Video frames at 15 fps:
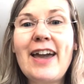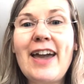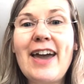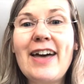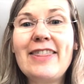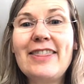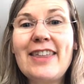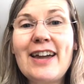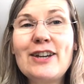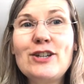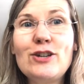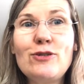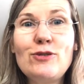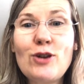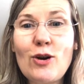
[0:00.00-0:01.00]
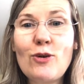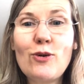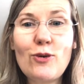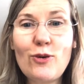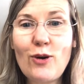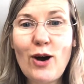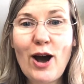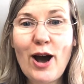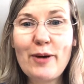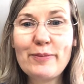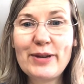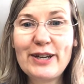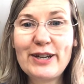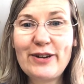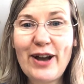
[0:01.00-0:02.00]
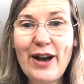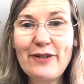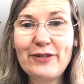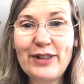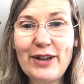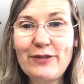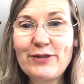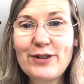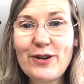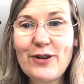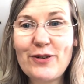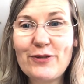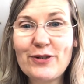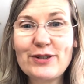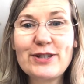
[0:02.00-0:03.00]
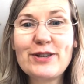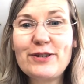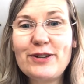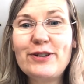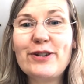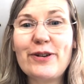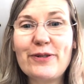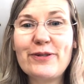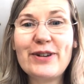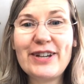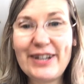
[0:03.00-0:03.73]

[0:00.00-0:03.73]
and then you know how many you have left over so you don't